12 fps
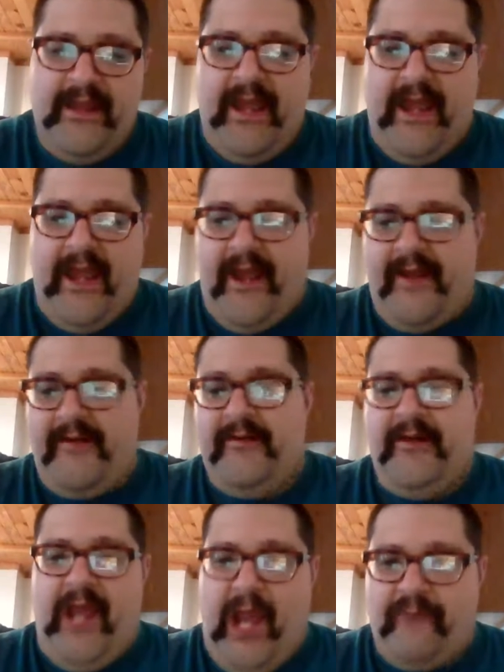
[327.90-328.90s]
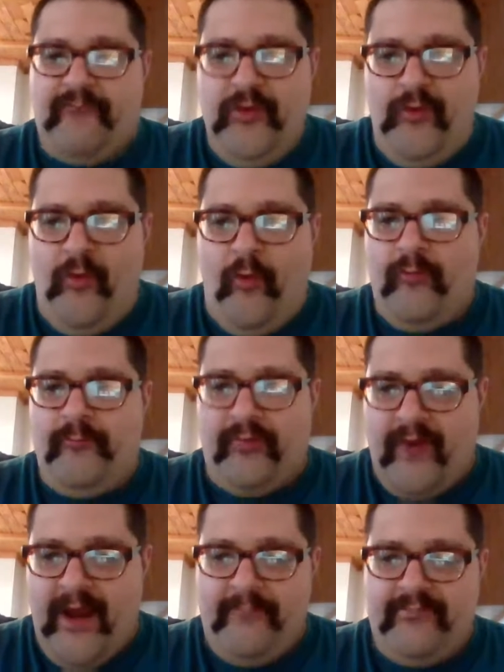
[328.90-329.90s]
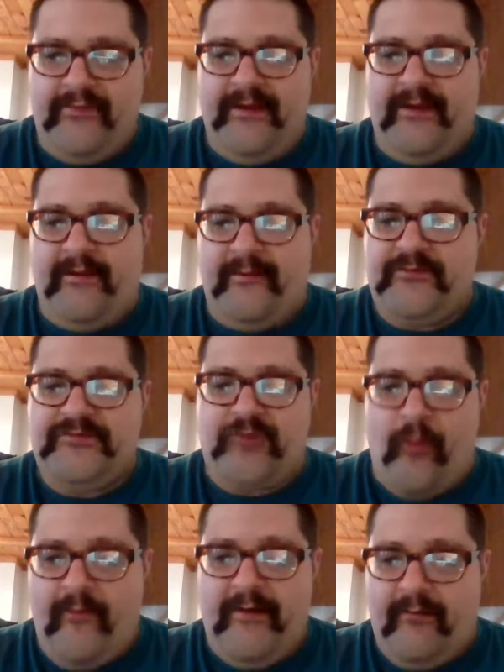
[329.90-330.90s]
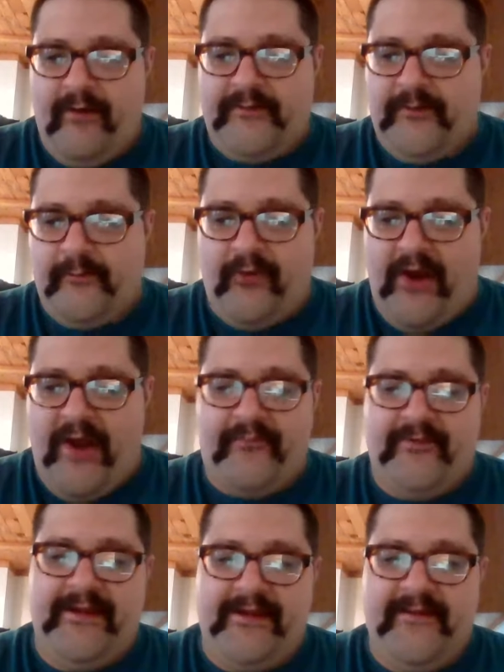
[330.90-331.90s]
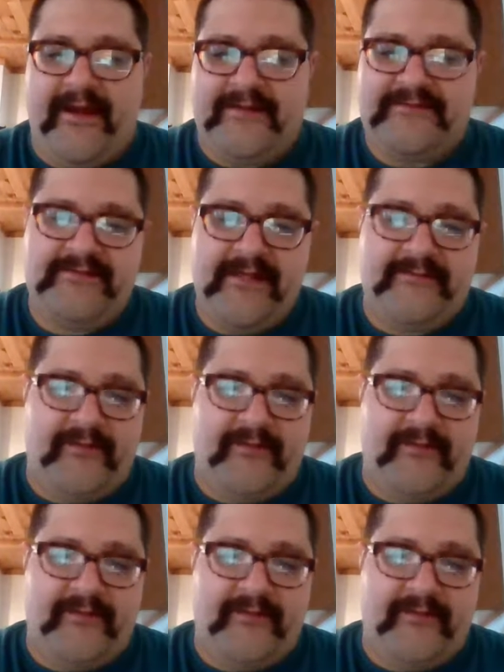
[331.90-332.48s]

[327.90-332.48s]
And if you own property and there's oil on your property in that state,